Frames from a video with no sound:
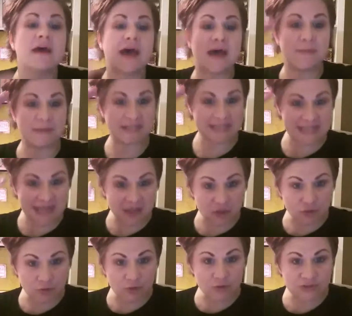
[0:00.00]
I'm going to get
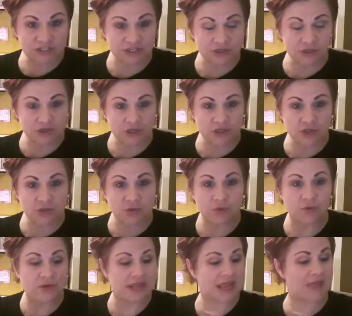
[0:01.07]
through till
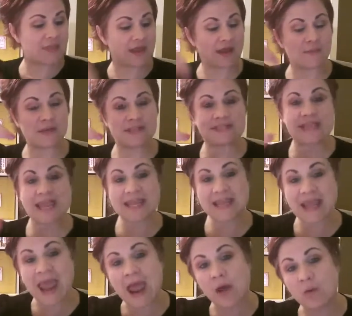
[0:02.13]
noon, and then I'm going to take an
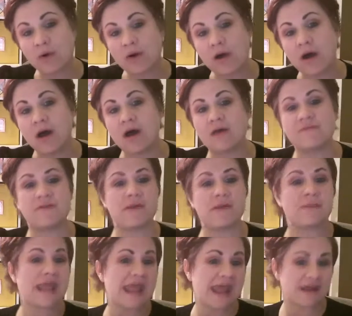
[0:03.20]
hour off, and I'm
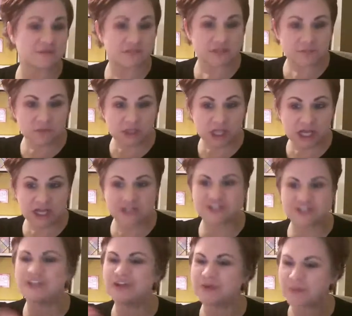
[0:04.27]
going to have some lunch,
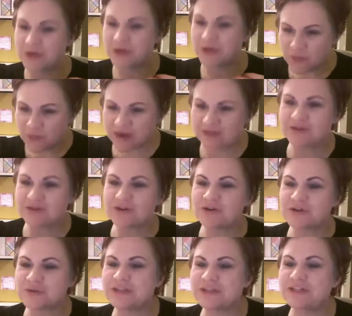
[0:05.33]
whatever you're
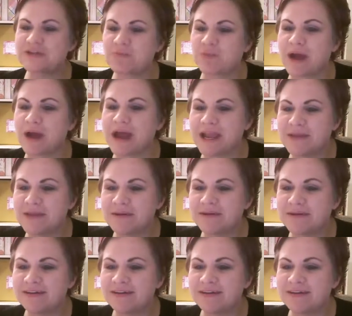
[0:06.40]
doing to bribe